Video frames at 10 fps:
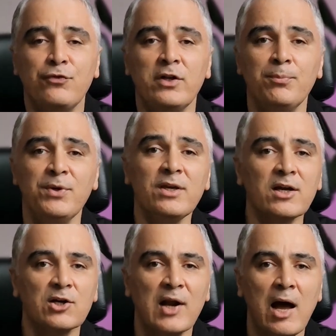will be
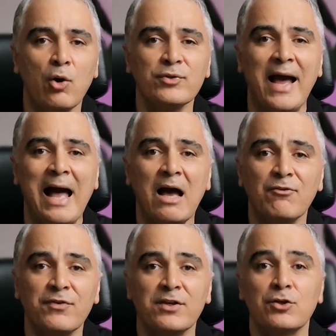around
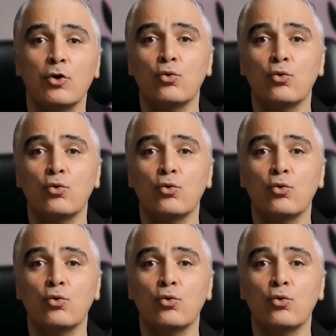having